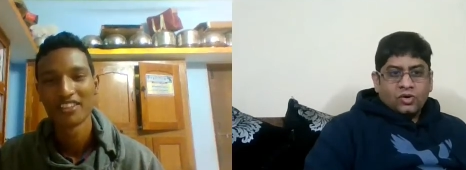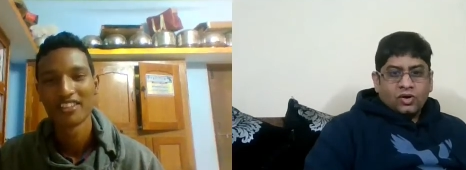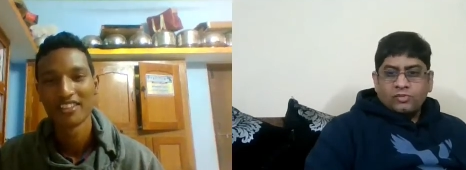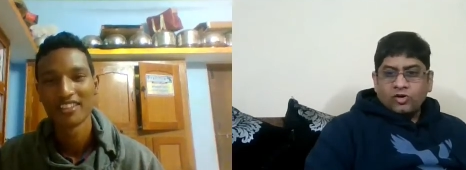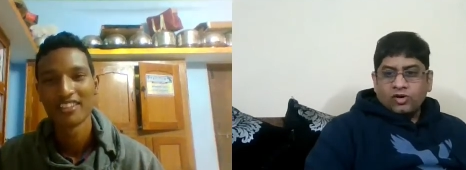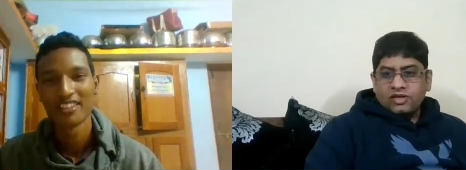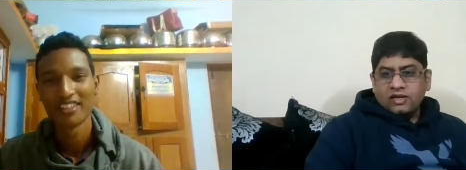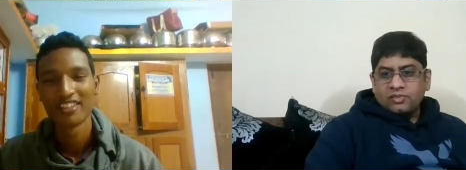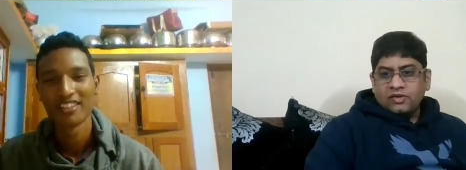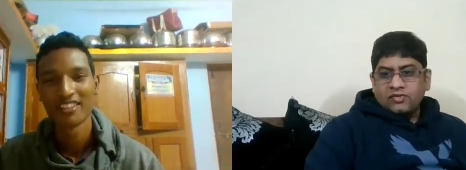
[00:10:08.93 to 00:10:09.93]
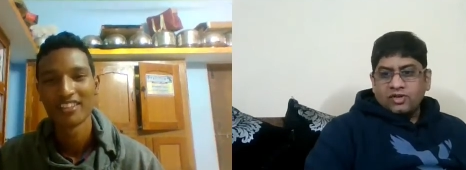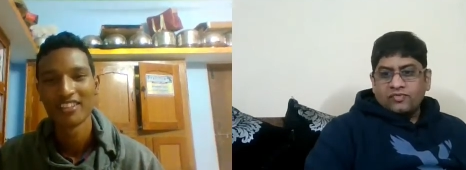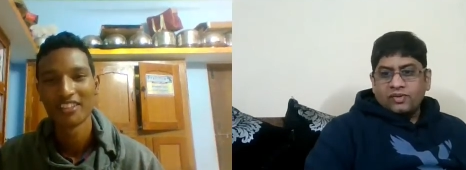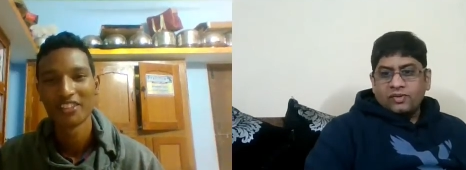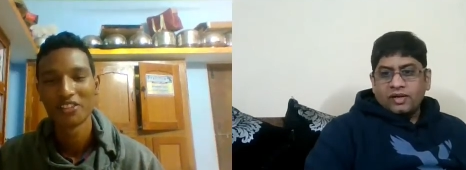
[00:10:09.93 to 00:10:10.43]
Speaker 1: Okay, Manohar, let me give you
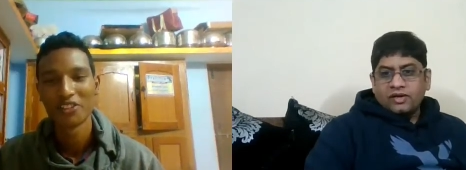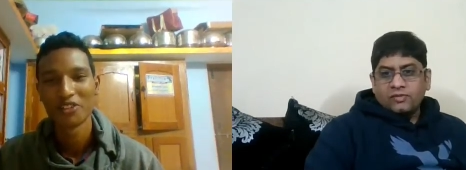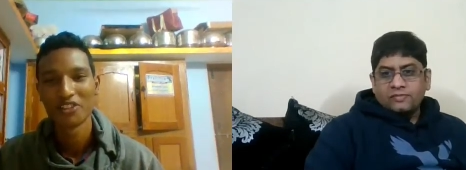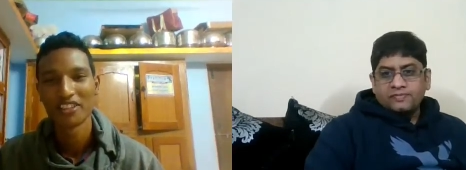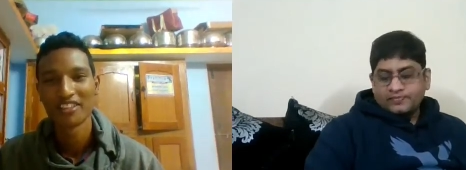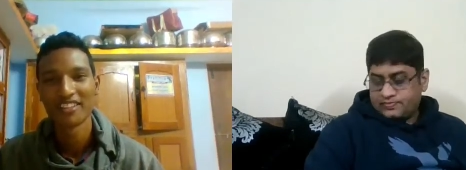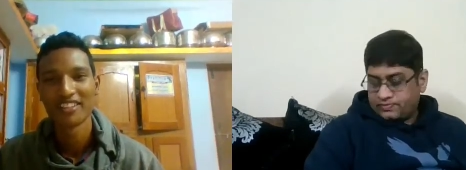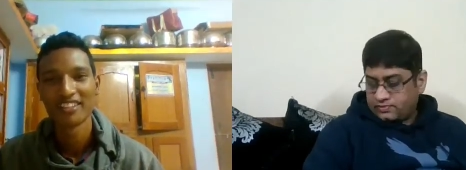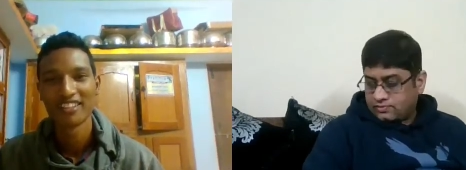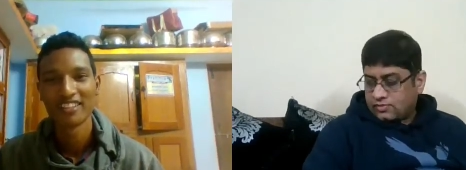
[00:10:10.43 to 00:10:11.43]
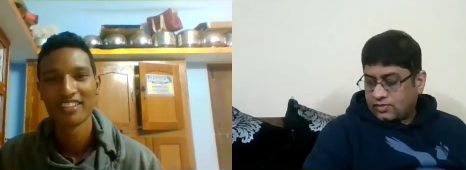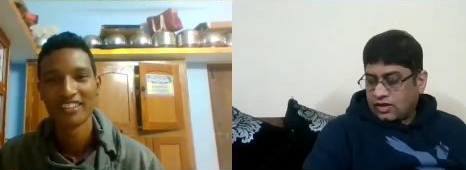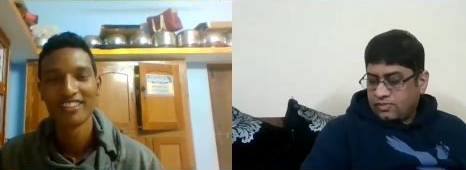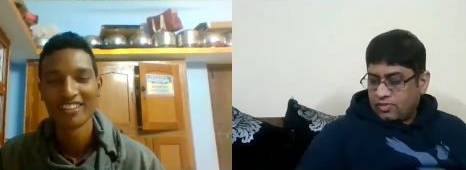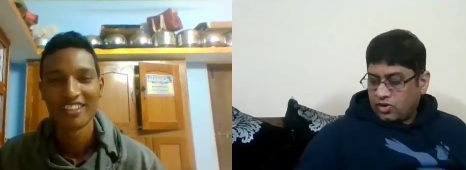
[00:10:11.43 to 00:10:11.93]
the feedback now.
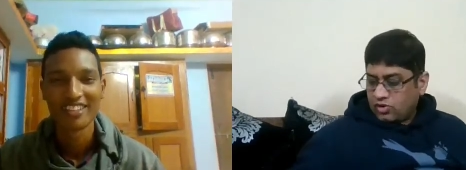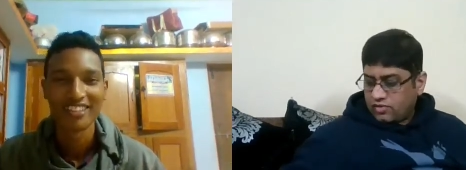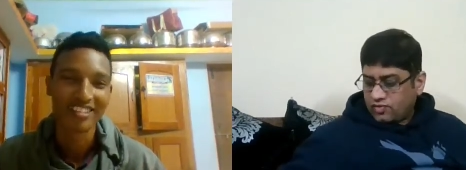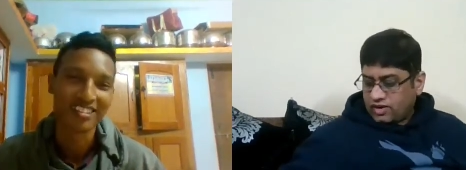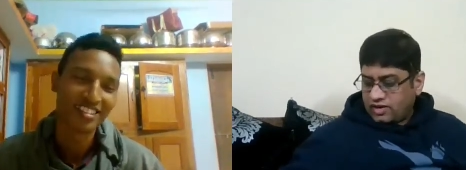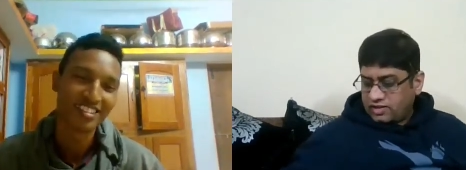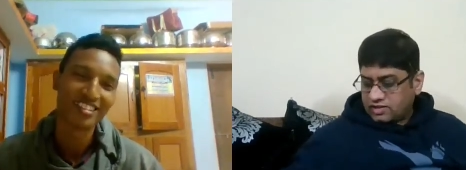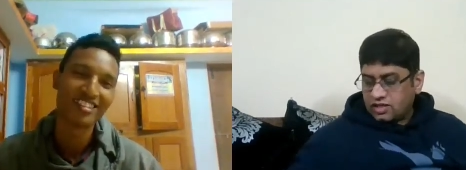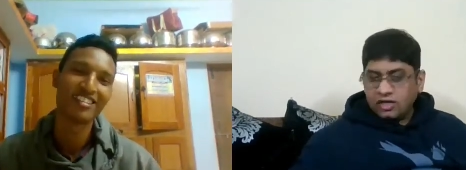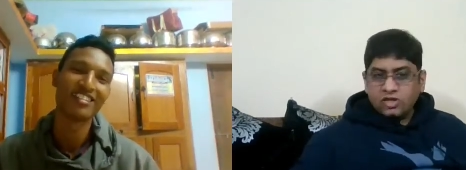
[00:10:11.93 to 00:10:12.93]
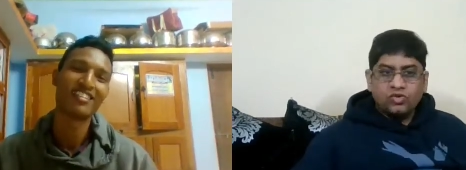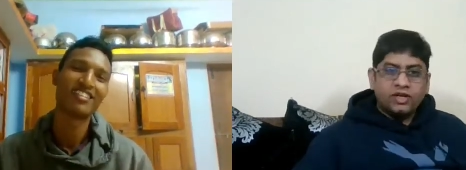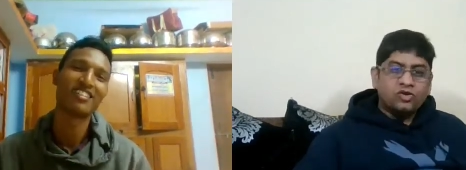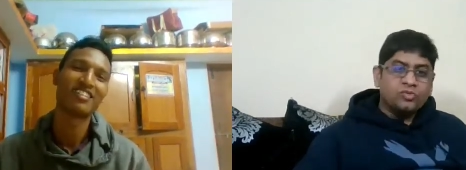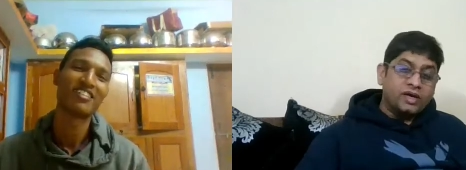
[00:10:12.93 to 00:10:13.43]
Manohar, yes, one is uh, you
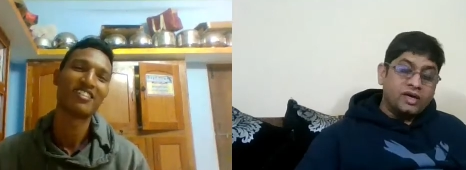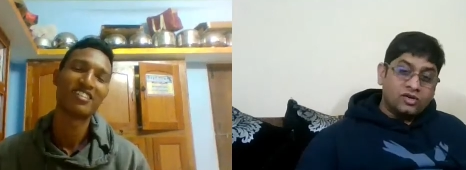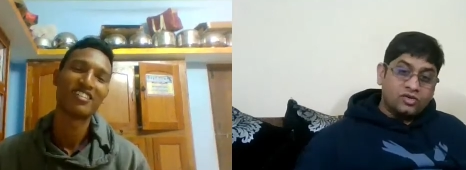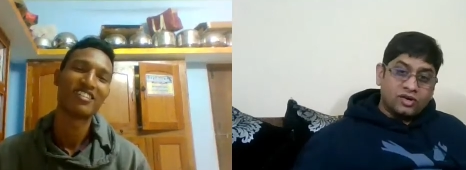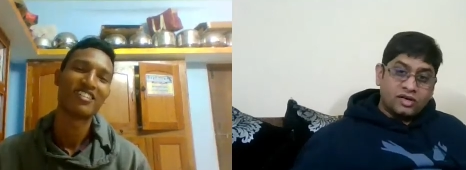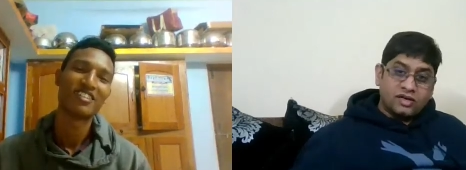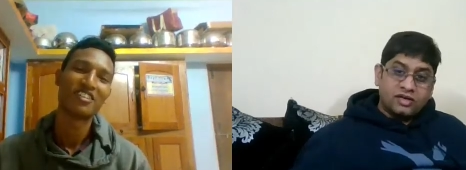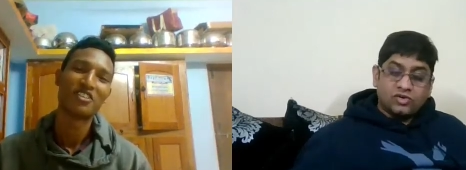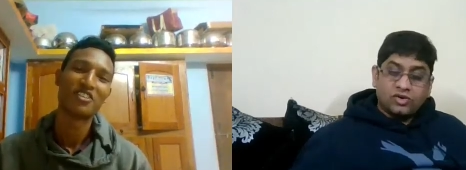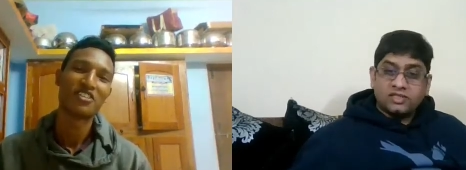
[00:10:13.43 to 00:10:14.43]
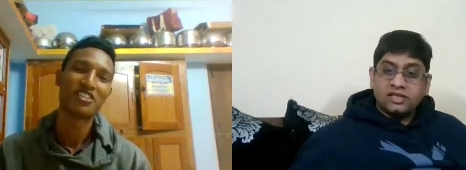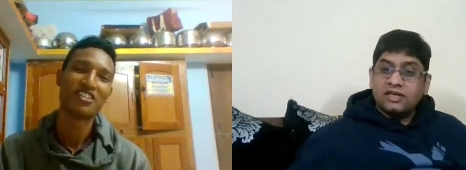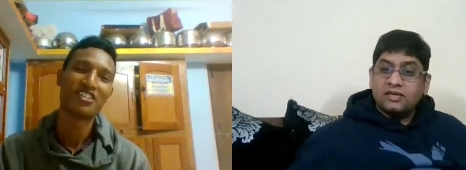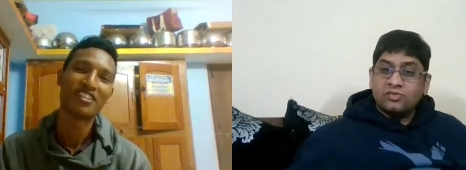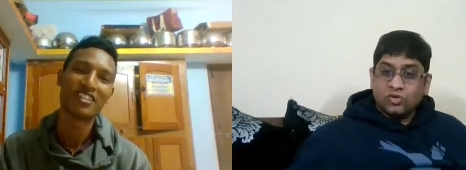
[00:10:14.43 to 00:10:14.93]
need to make your uh, introduction
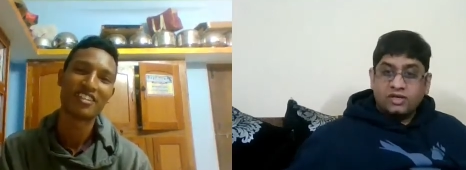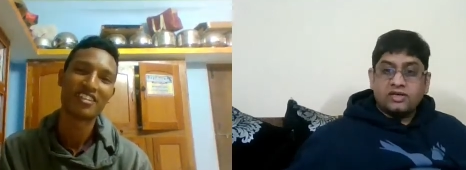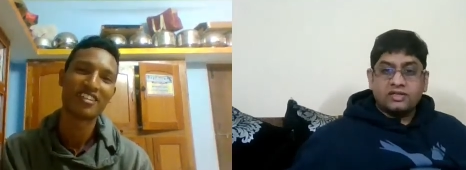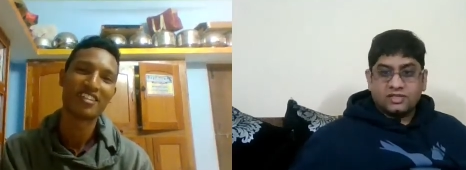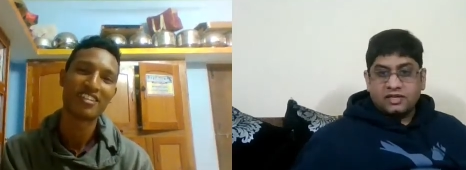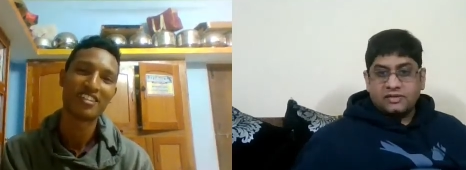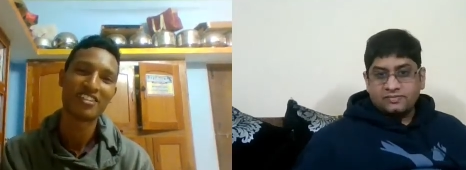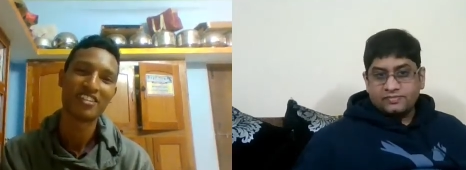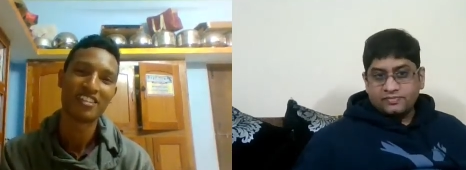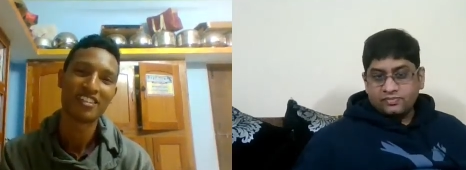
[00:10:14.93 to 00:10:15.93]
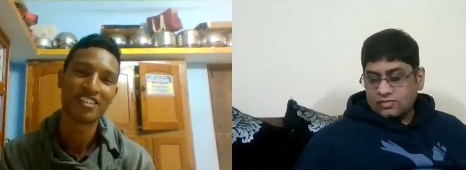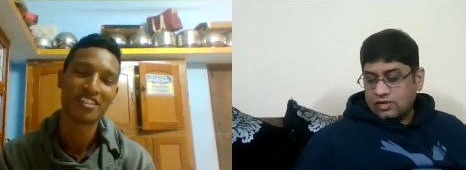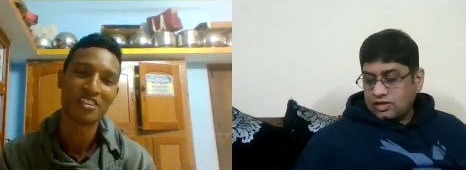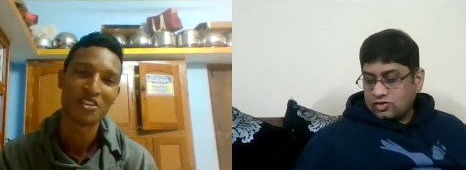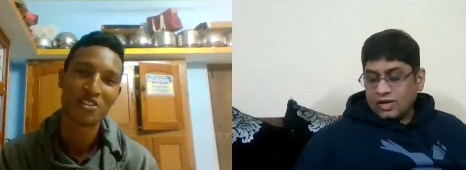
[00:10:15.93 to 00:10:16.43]
a little more interesting.
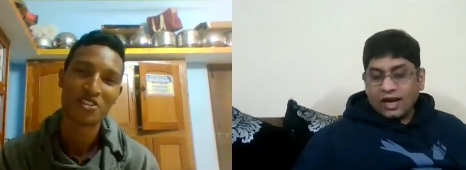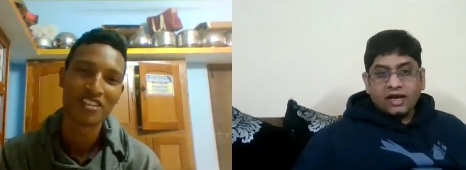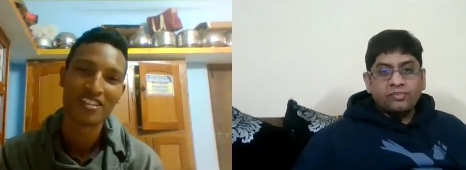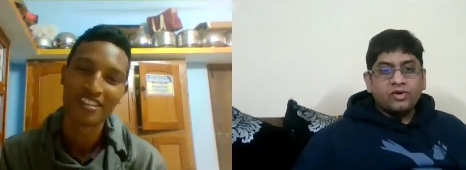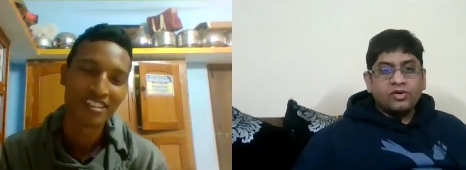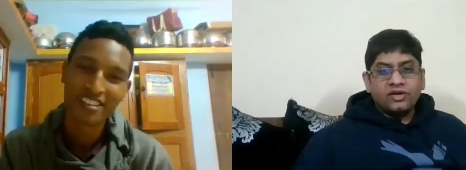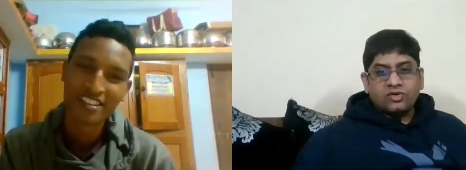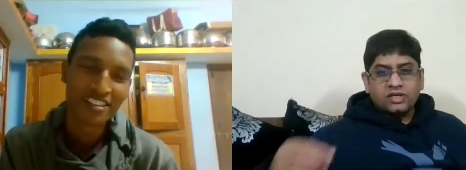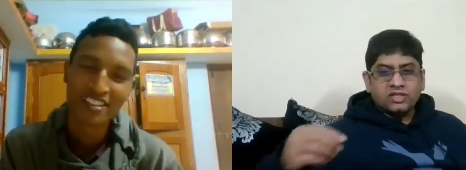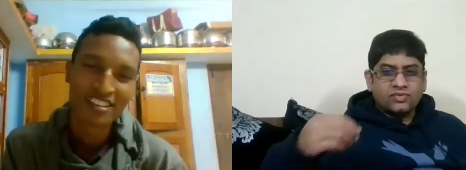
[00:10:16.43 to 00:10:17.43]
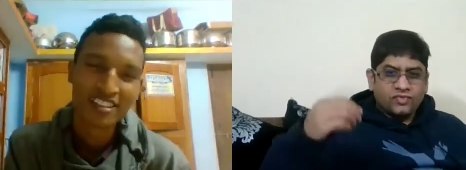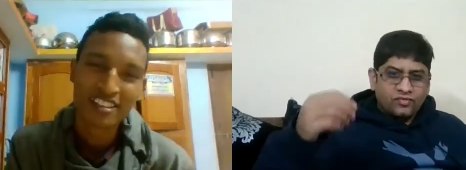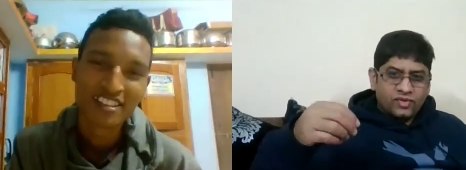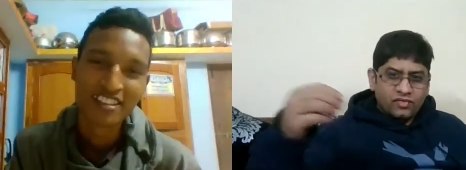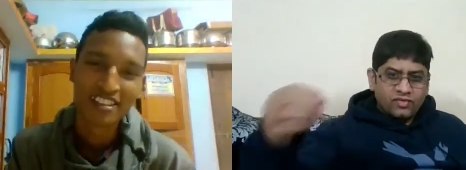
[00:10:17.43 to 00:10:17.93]
So end up your introduction
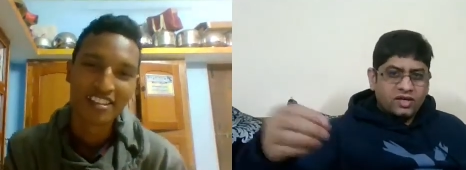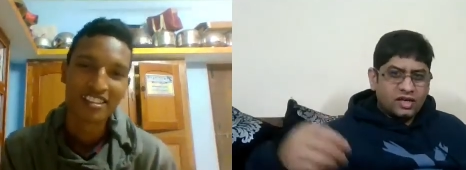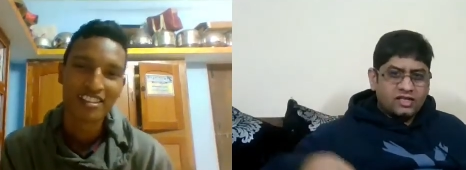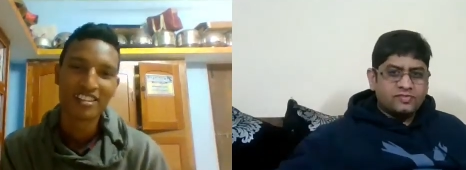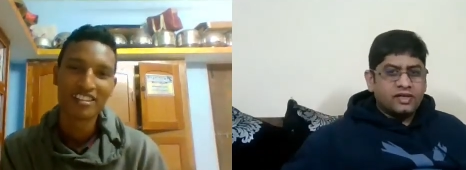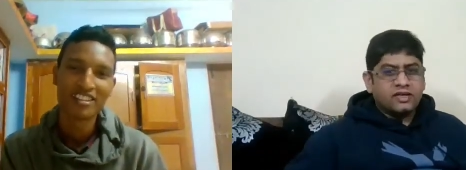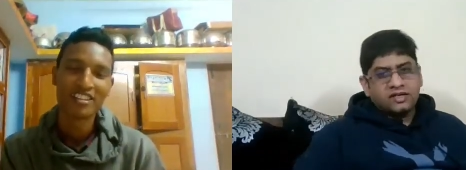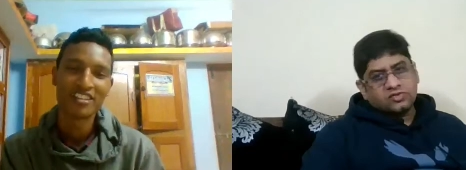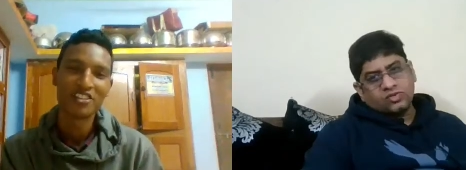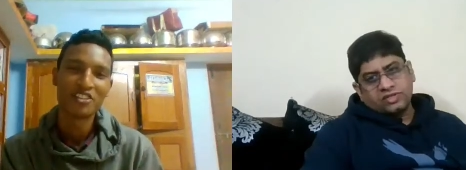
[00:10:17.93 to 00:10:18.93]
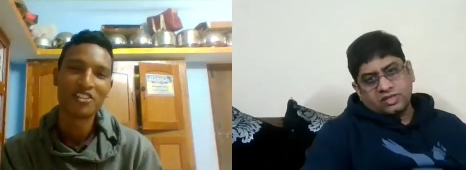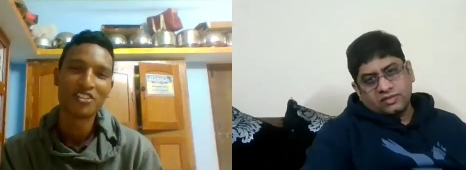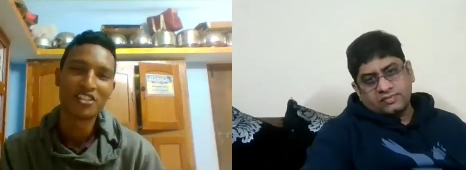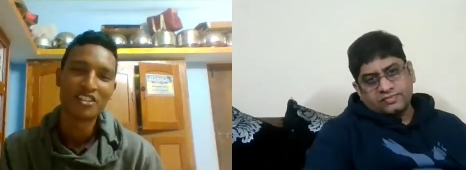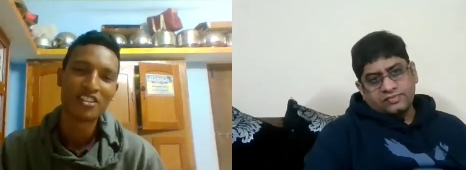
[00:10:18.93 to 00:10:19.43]
from where we can expect next
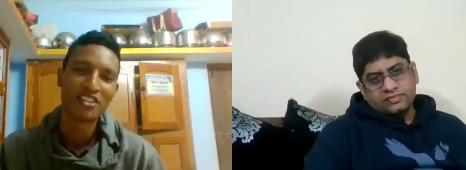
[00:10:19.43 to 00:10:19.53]
question.